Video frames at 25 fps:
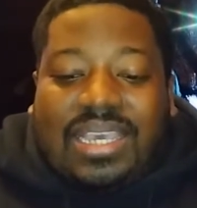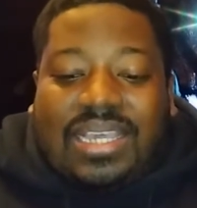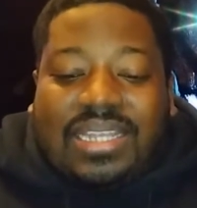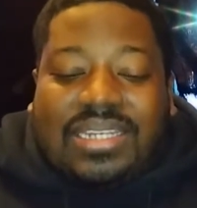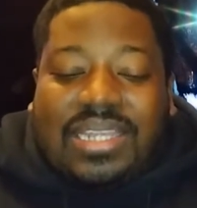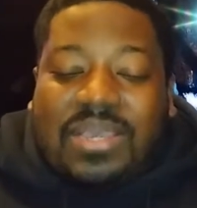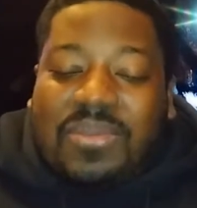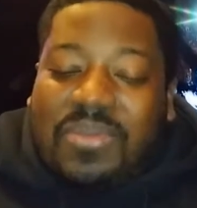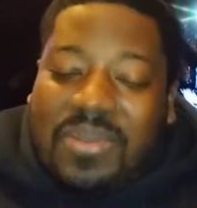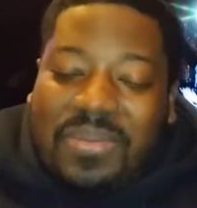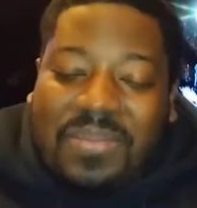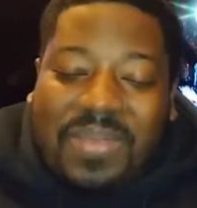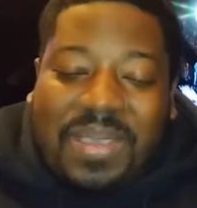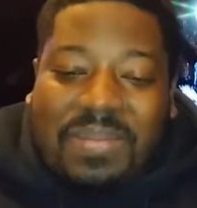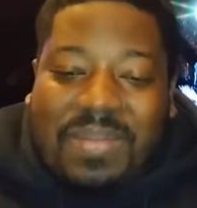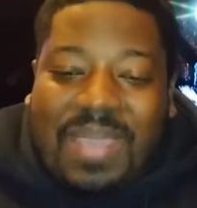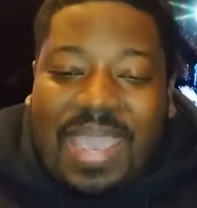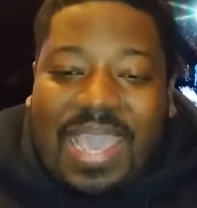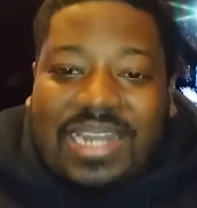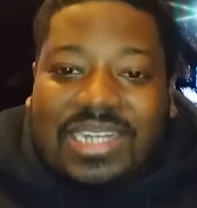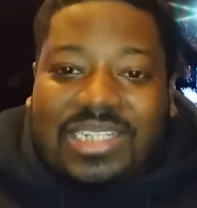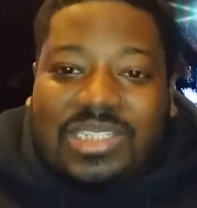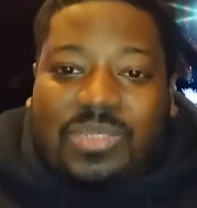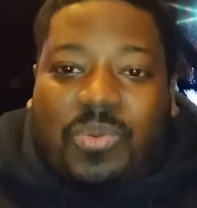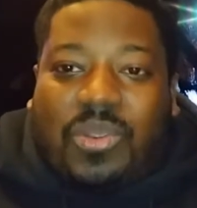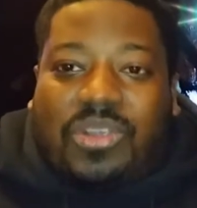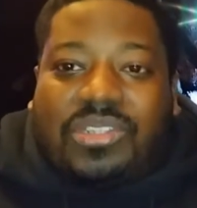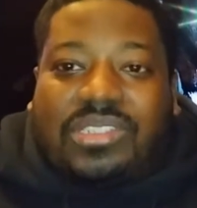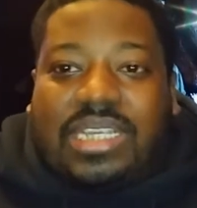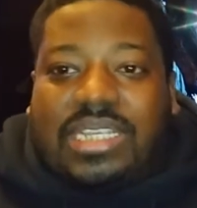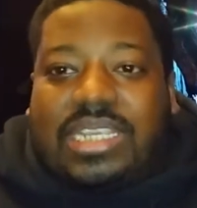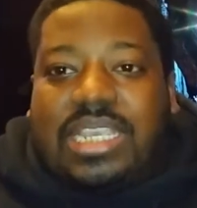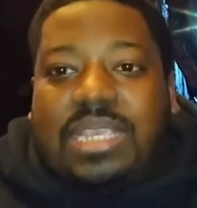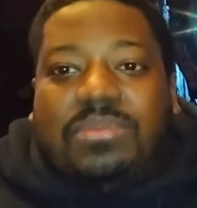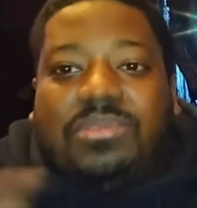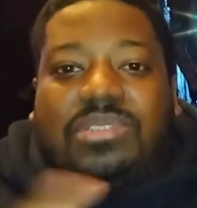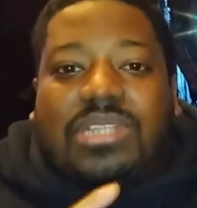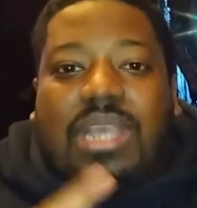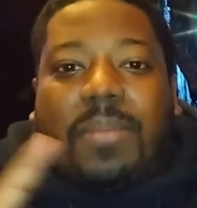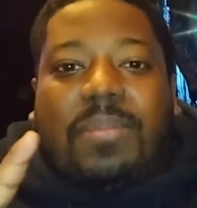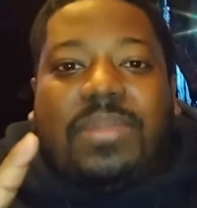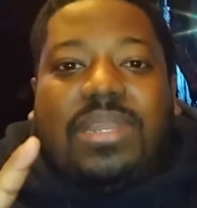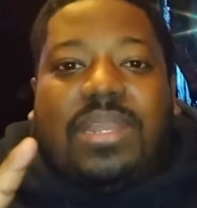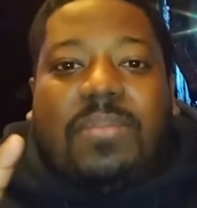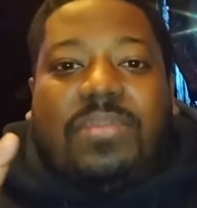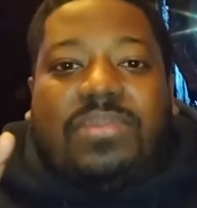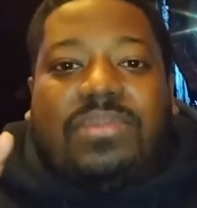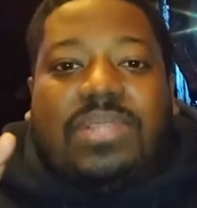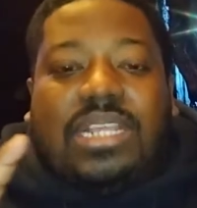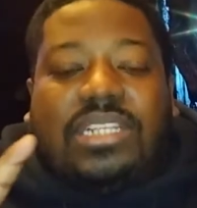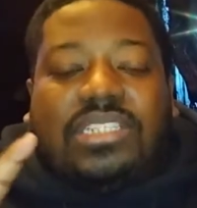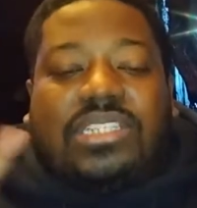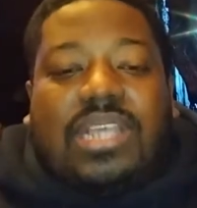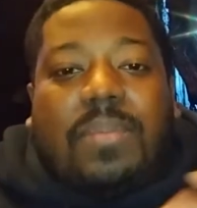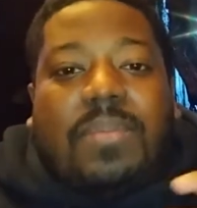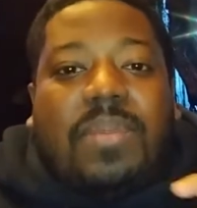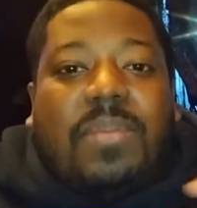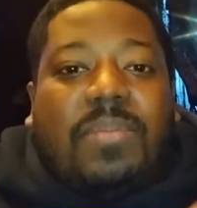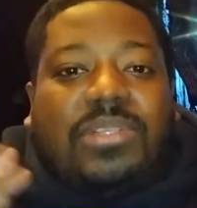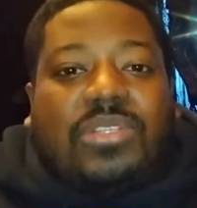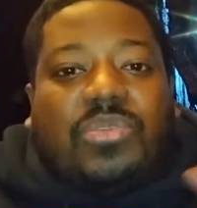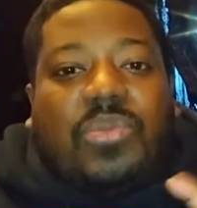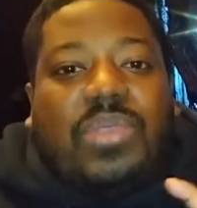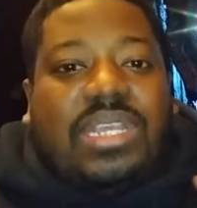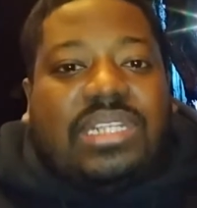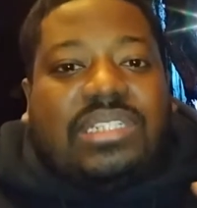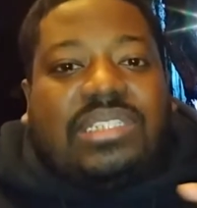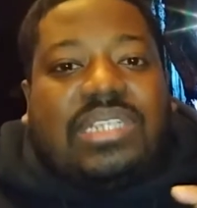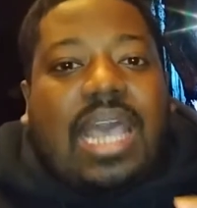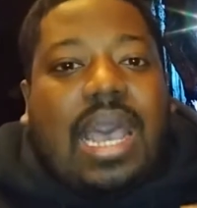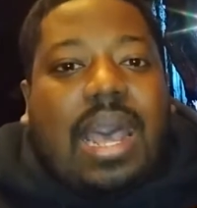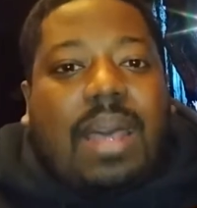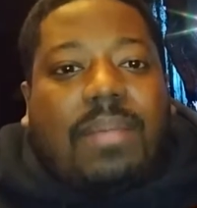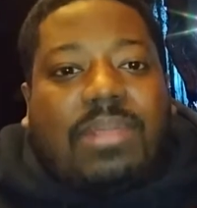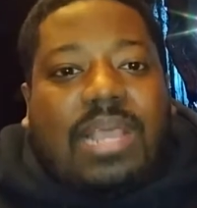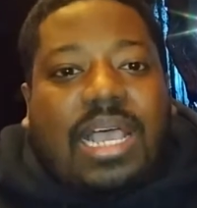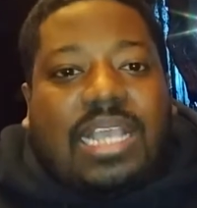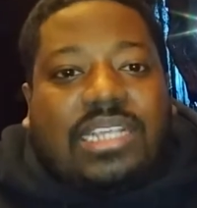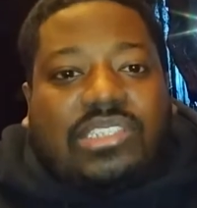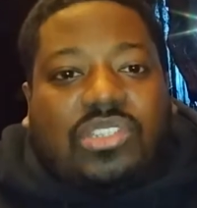Then what makes matters worse, they jump in between timelines,